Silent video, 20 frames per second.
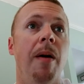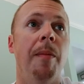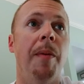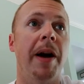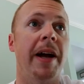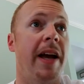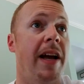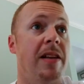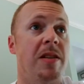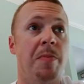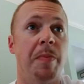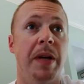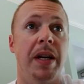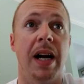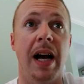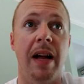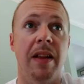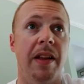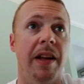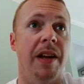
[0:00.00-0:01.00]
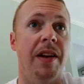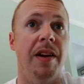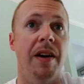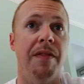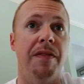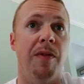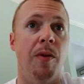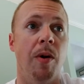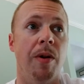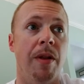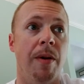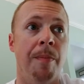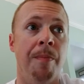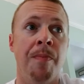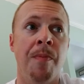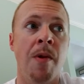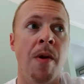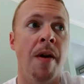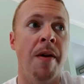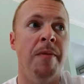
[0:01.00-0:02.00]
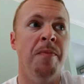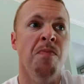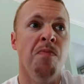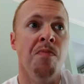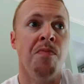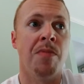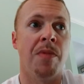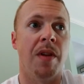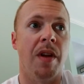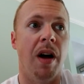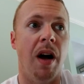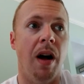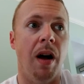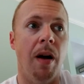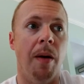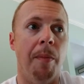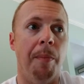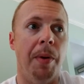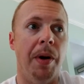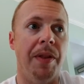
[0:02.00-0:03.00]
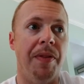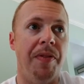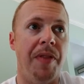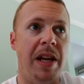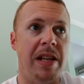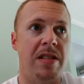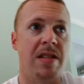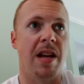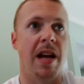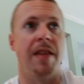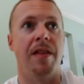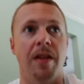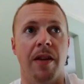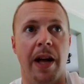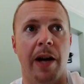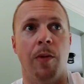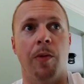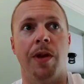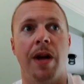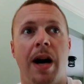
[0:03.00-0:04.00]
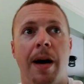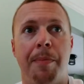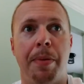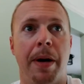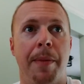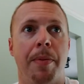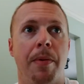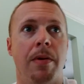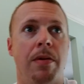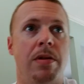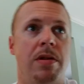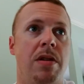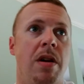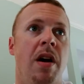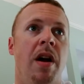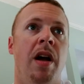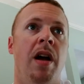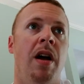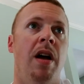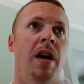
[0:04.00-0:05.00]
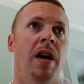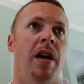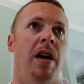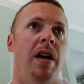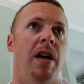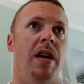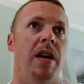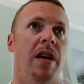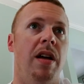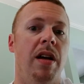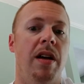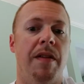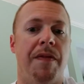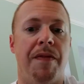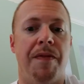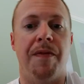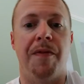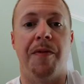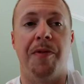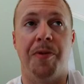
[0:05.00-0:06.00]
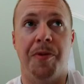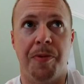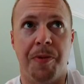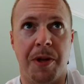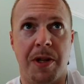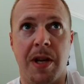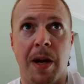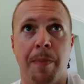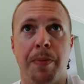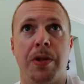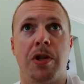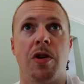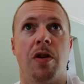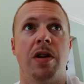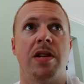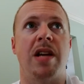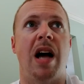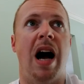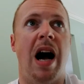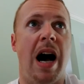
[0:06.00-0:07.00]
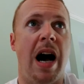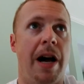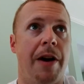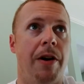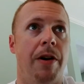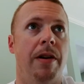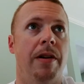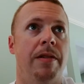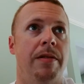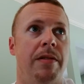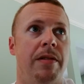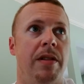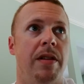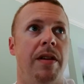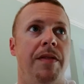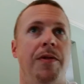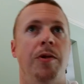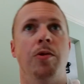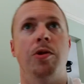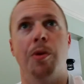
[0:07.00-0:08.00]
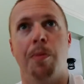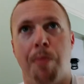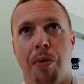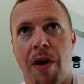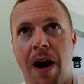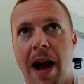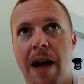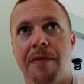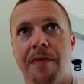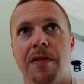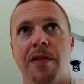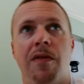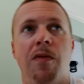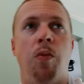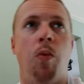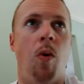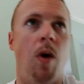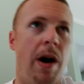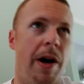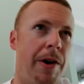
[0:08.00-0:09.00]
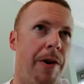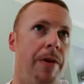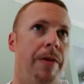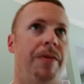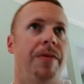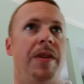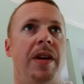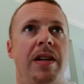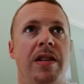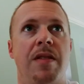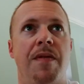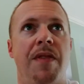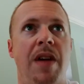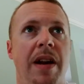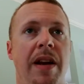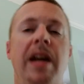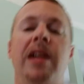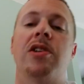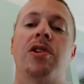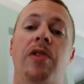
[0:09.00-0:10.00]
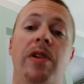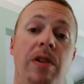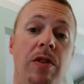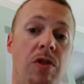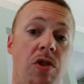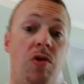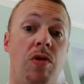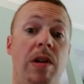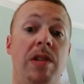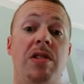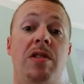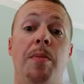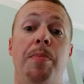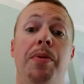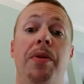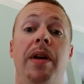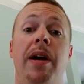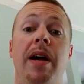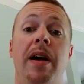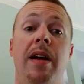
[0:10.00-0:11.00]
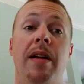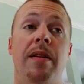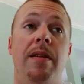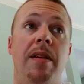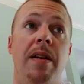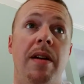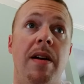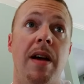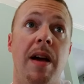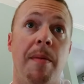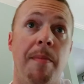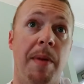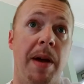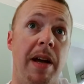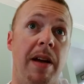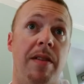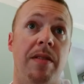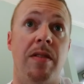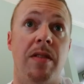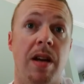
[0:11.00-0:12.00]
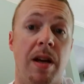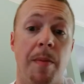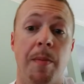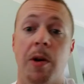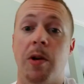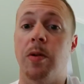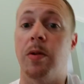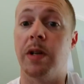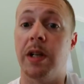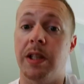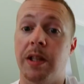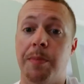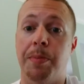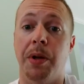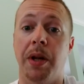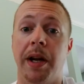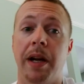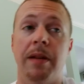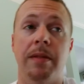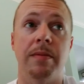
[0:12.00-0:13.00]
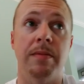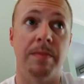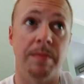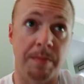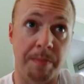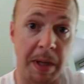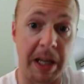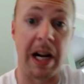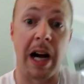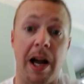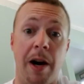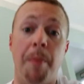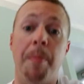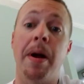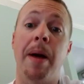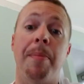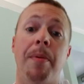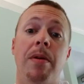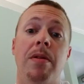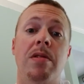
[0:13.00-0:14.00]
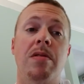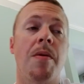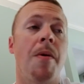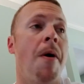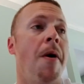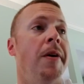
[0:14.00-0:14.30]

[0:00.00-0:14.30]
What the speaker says: I can't speak highly enough for them. But they say that like with hot peppers, if the temperature is hotter, if you deprive it of water, things of that nature, it'll stress the plant and make the chemical in the plant make hotter peppers.